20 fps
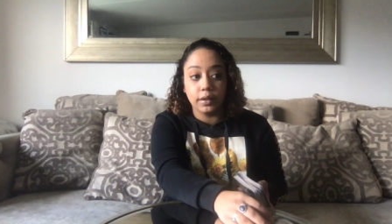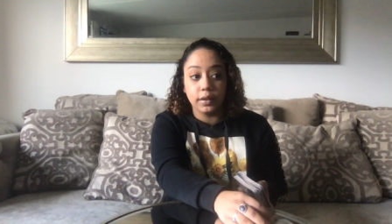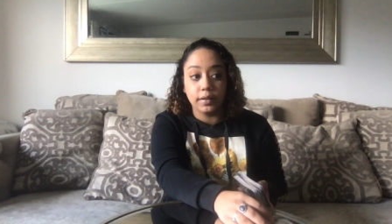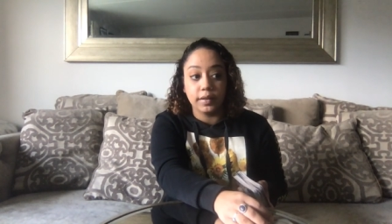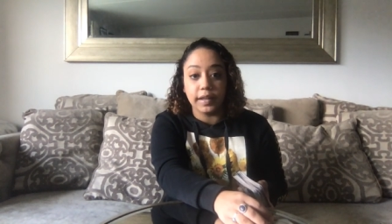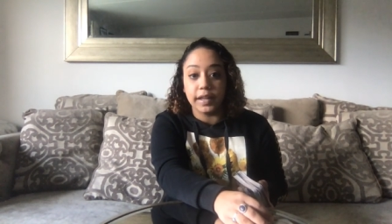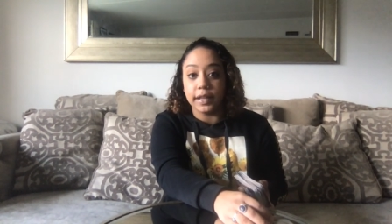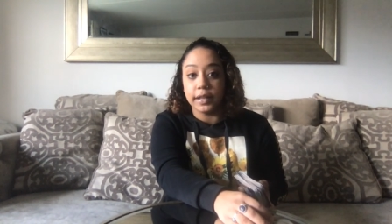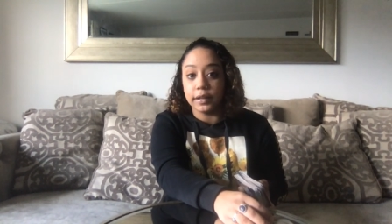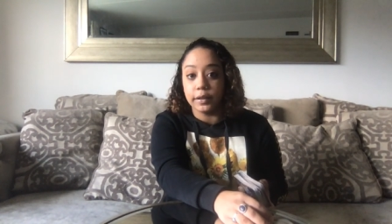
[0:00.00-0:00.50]

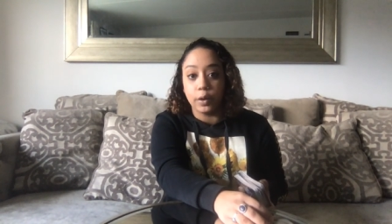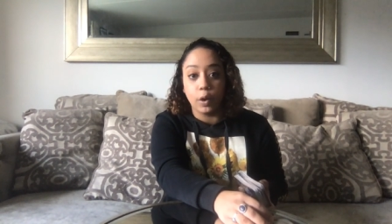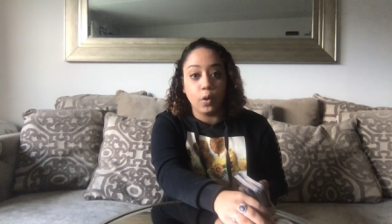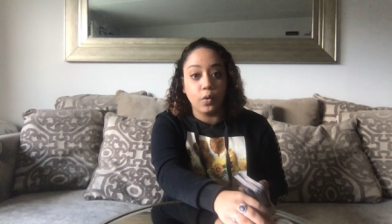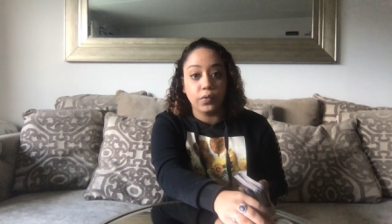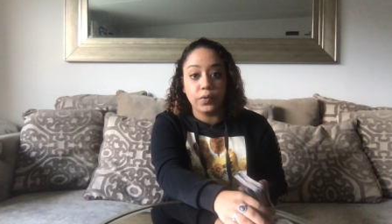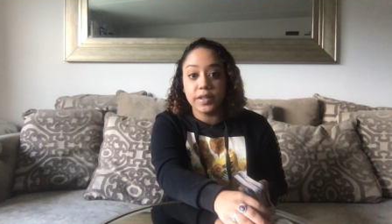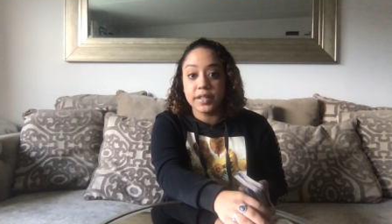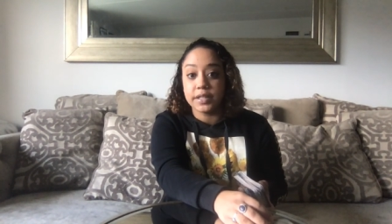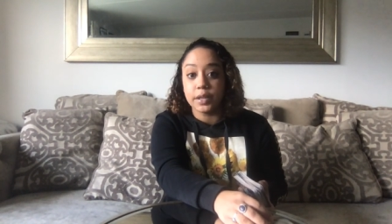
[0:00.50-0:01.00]
then
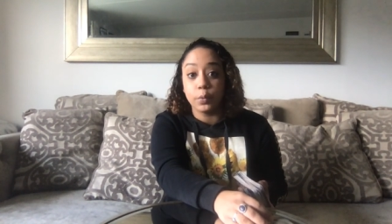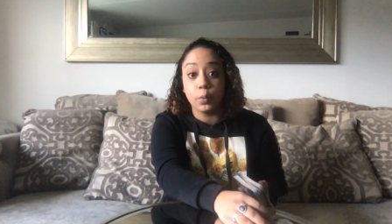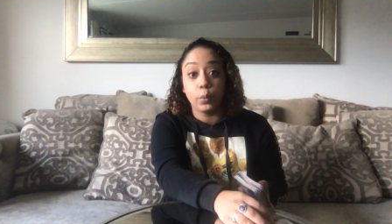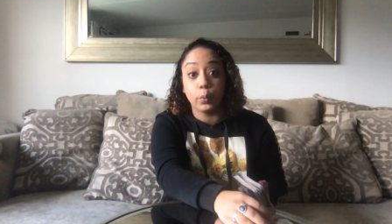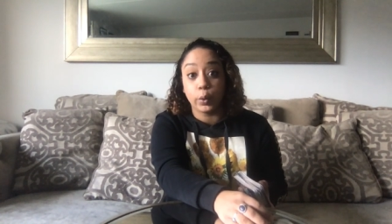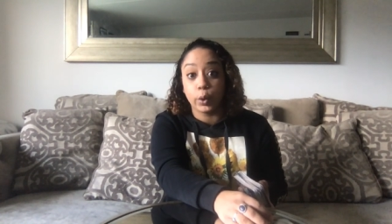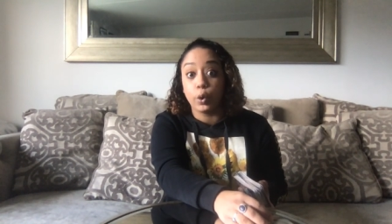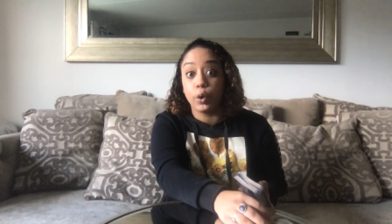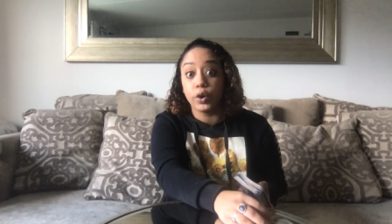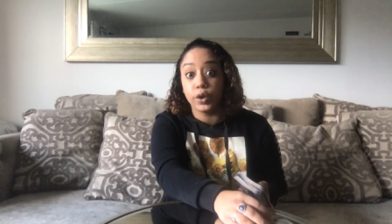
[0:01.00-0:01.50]
hopefully someone
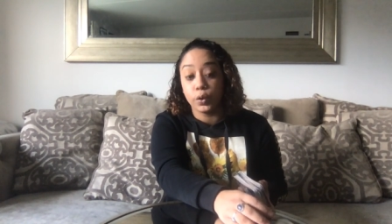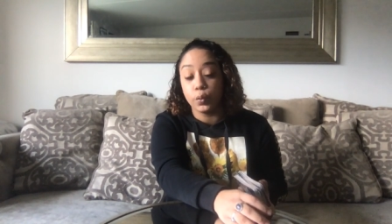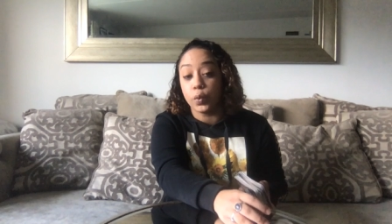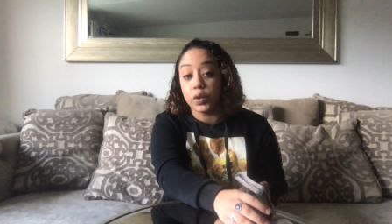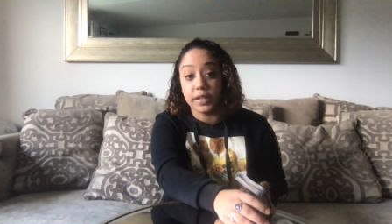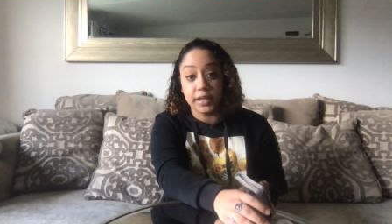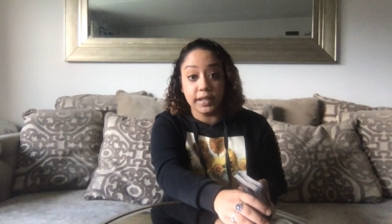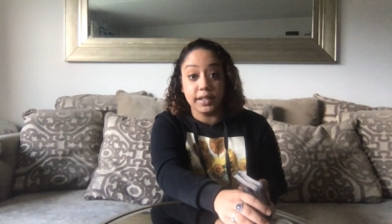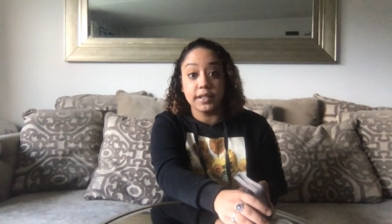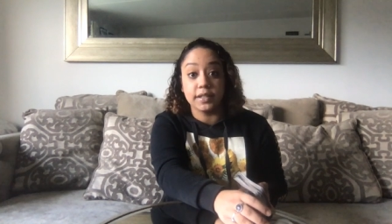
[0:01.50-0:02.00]
recorded
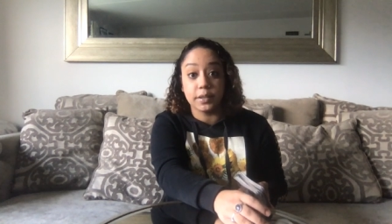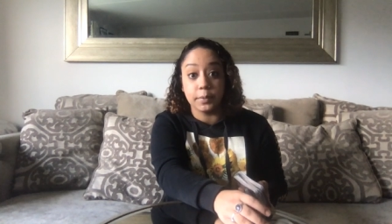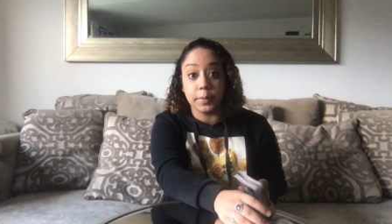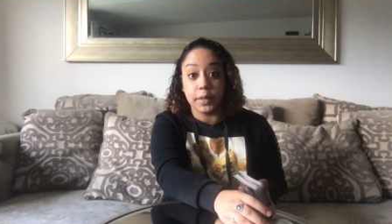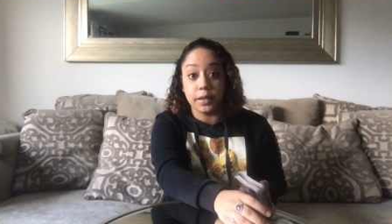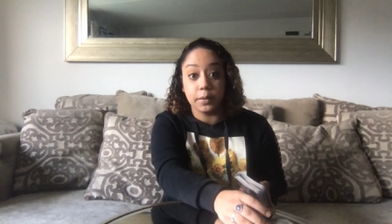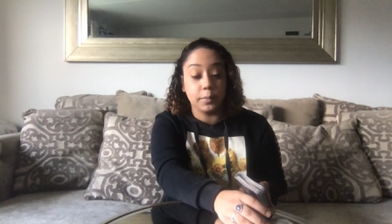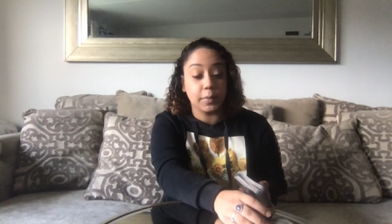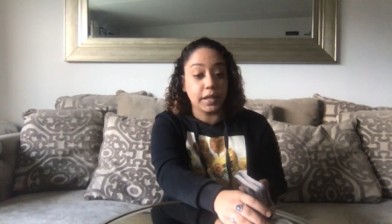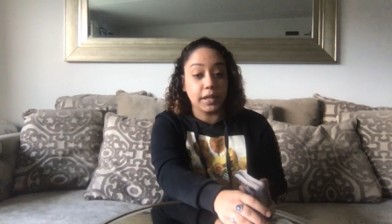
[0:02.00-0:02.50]
what they did to
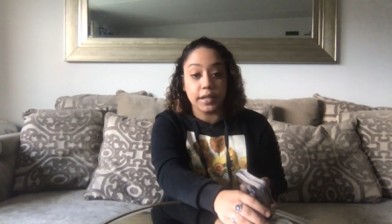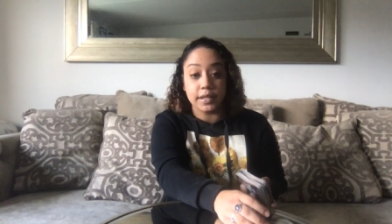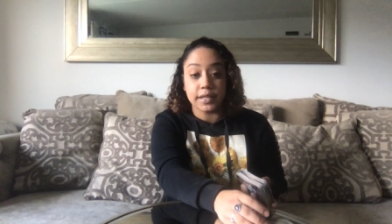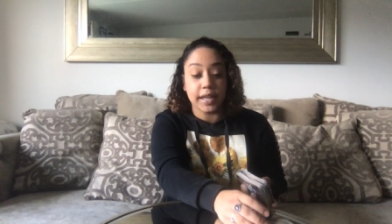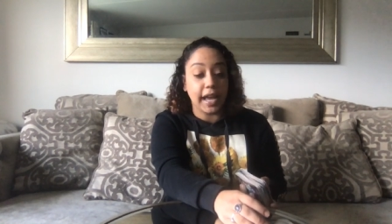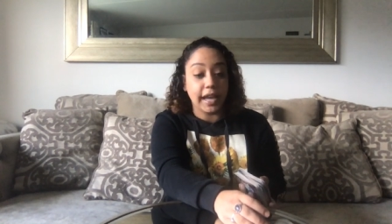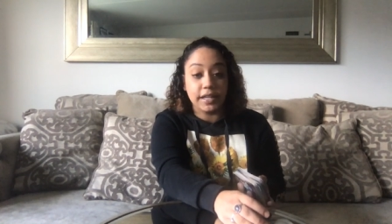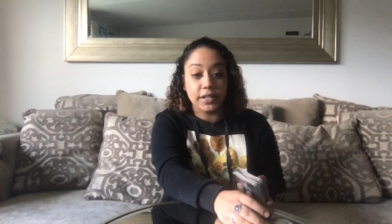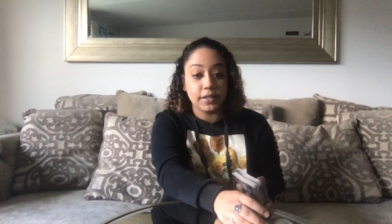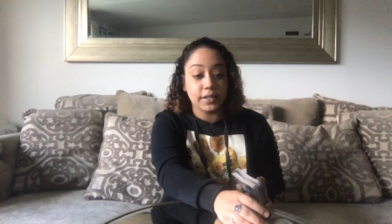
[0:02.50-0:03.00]
me, because
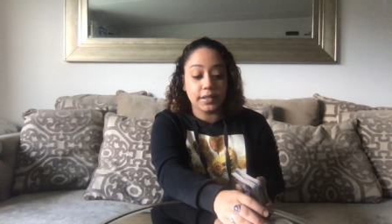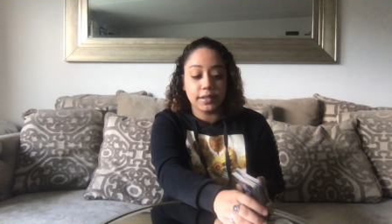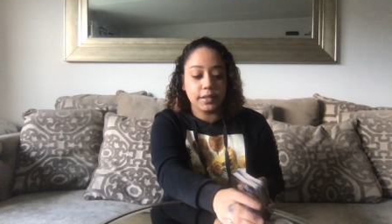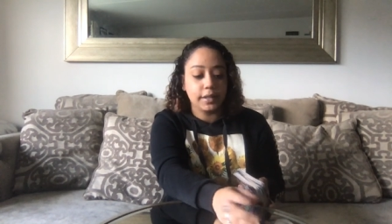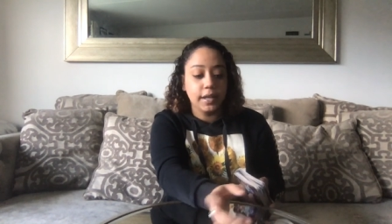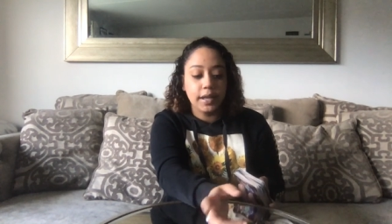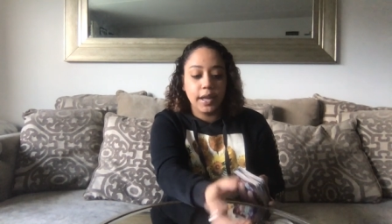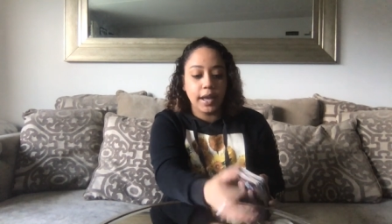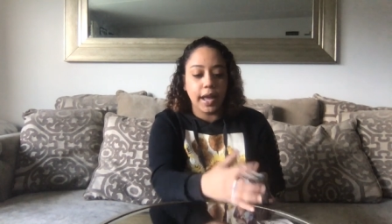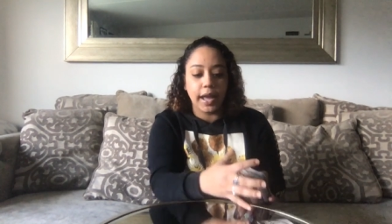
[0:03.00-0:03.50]
I just,
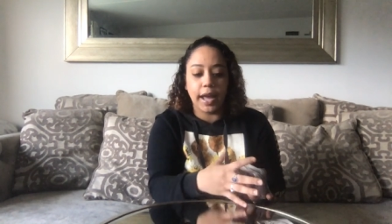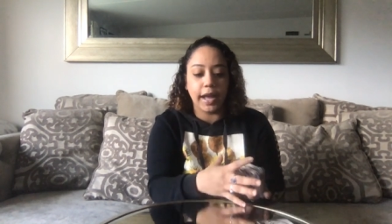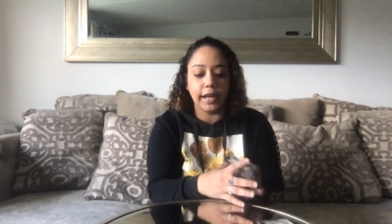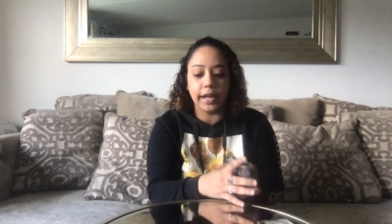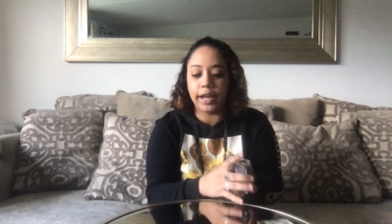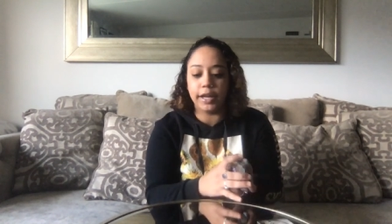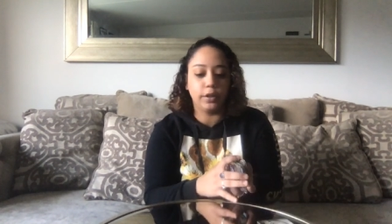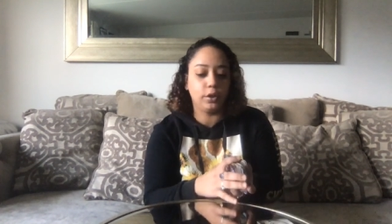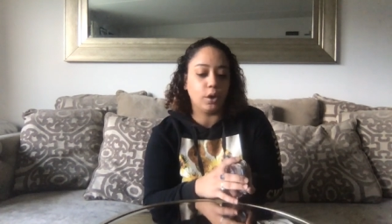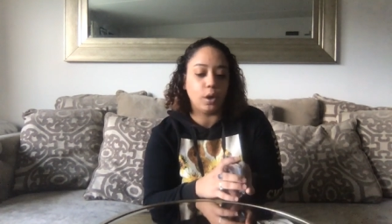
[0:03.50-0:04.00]
I,
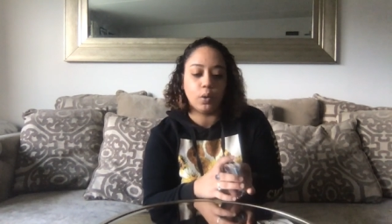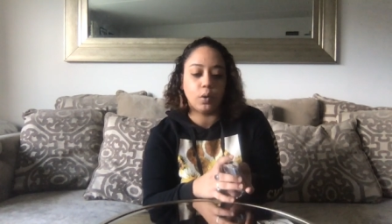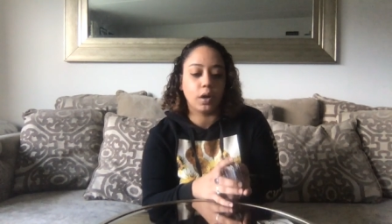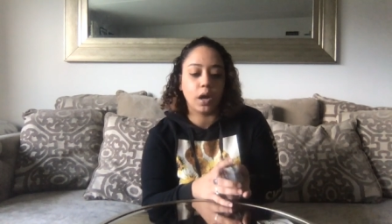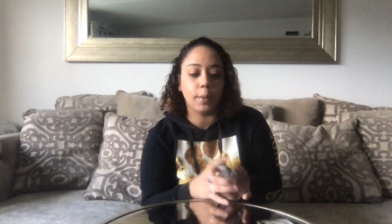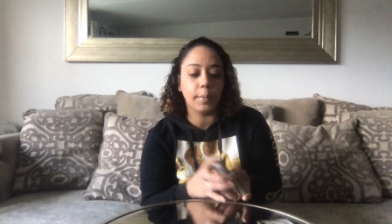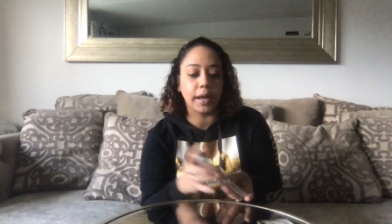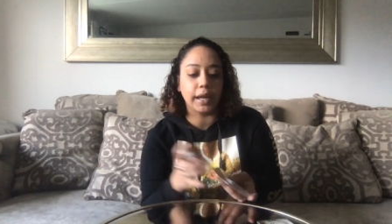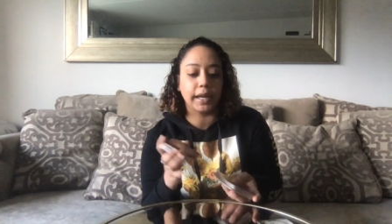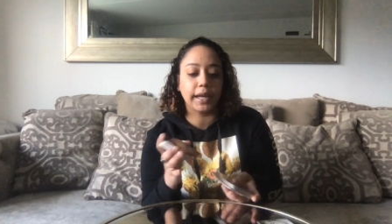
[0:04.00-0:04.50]
I don't
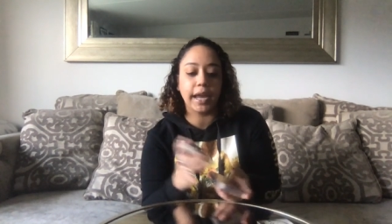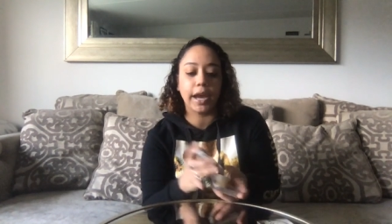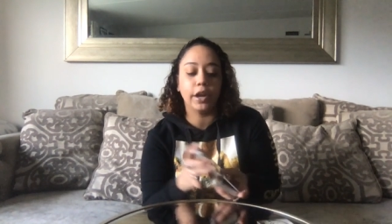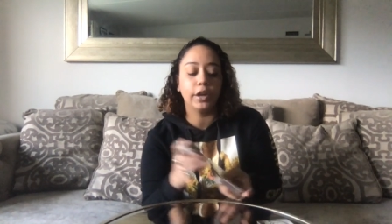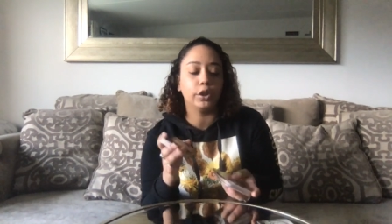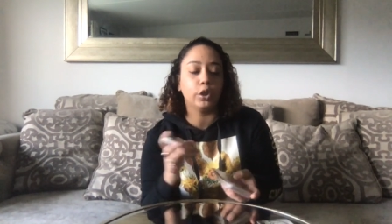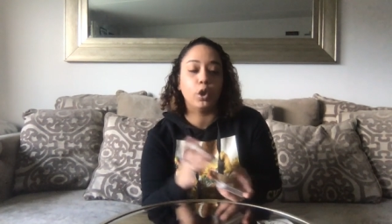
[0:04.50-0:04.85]
come out of character.